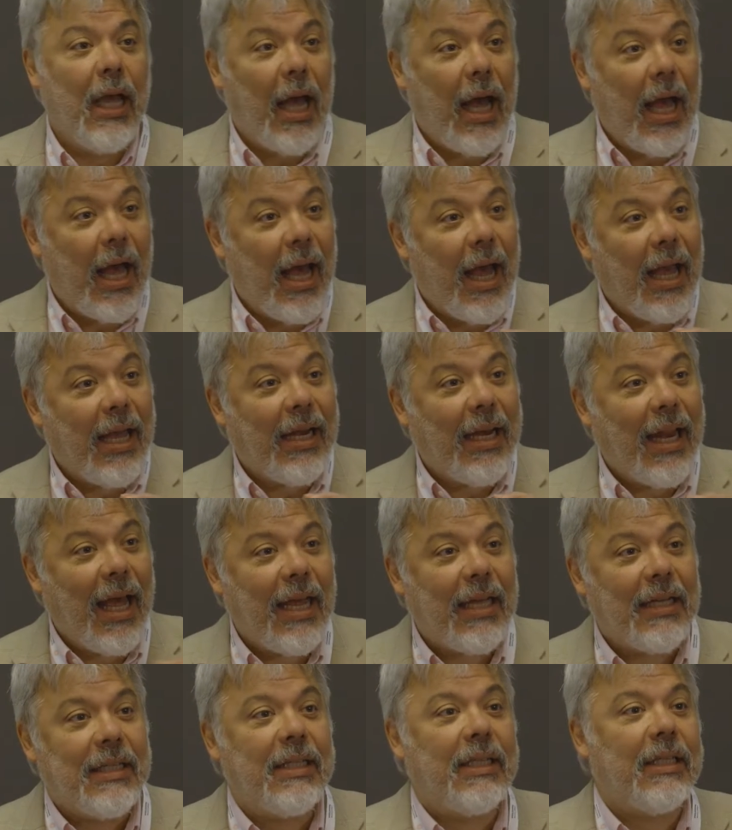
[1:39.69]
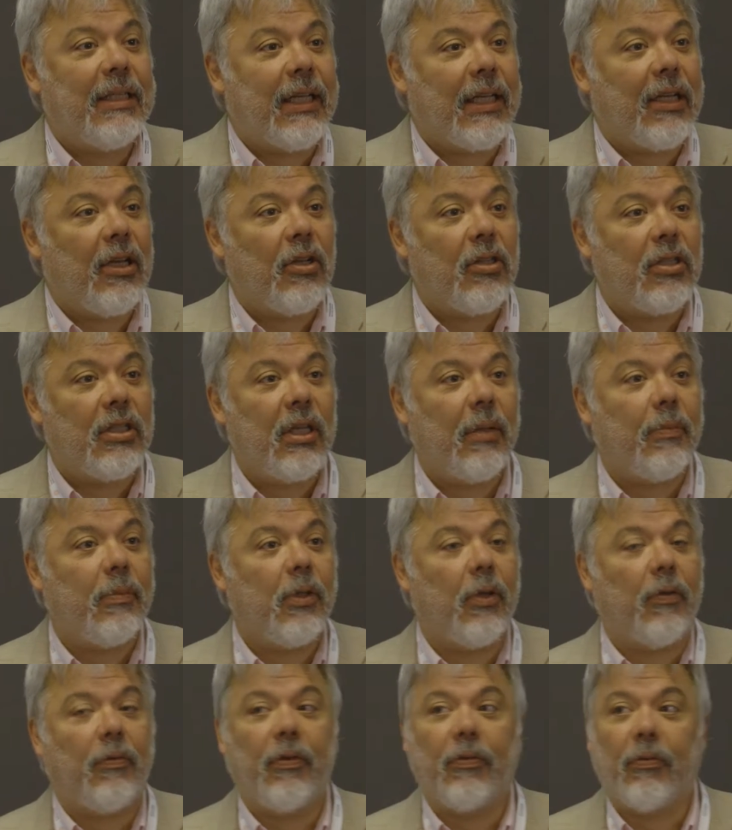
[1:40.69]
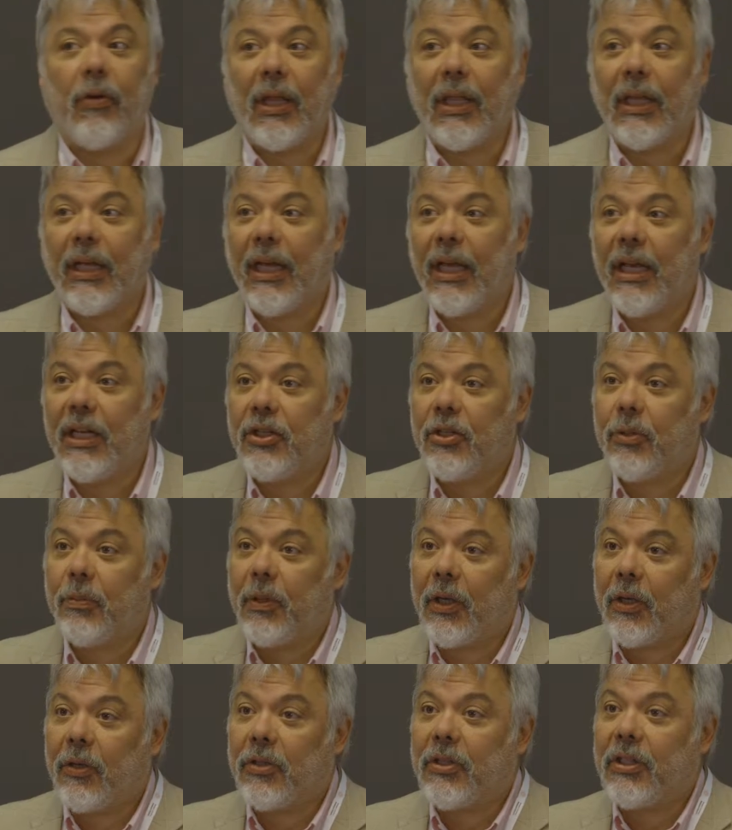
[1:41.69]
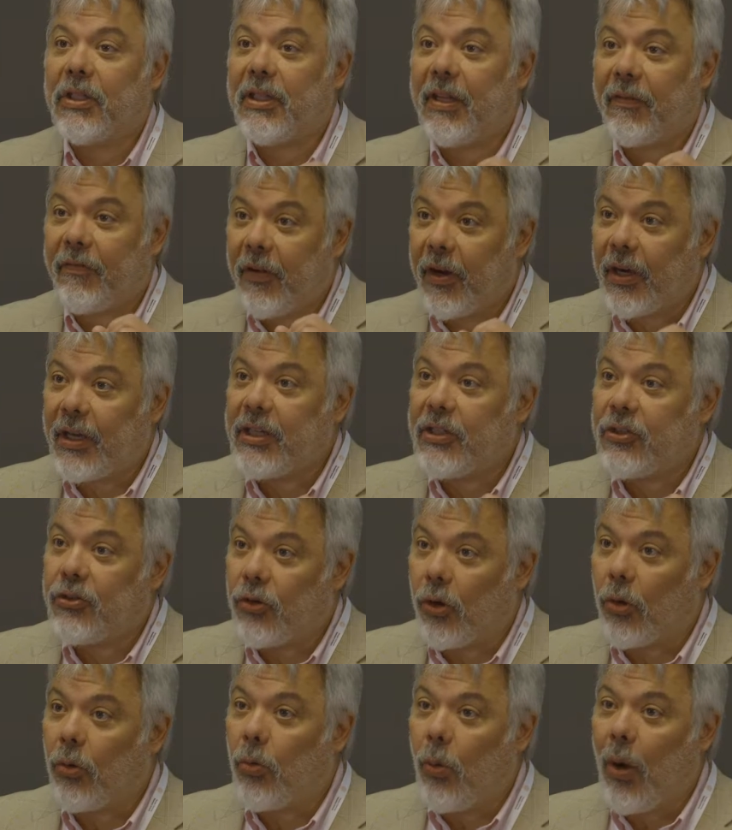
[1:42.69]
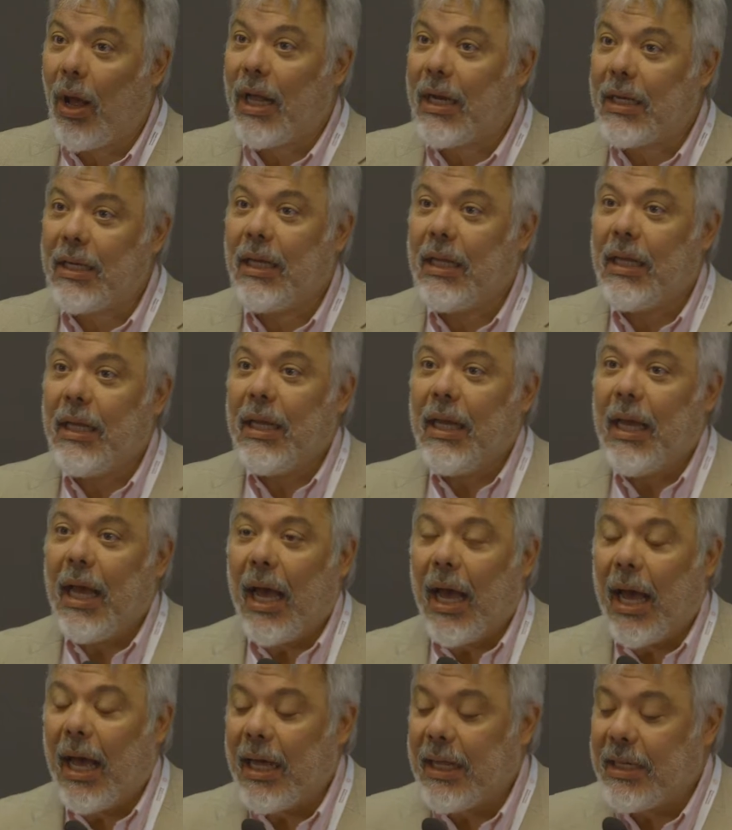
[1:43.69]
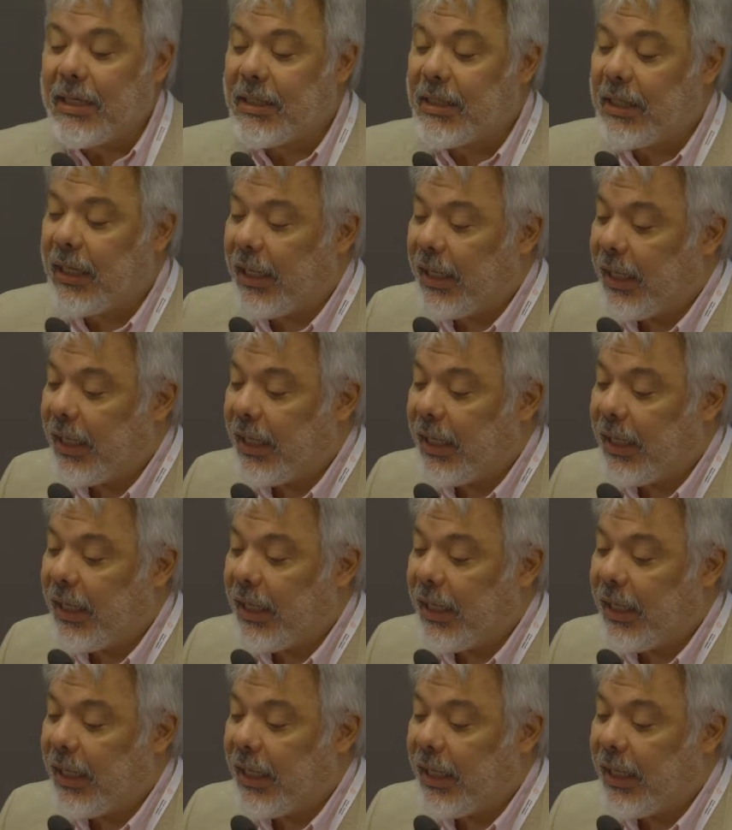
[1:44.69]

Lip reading: I highlight the concept of eradication because it's a very strong one, and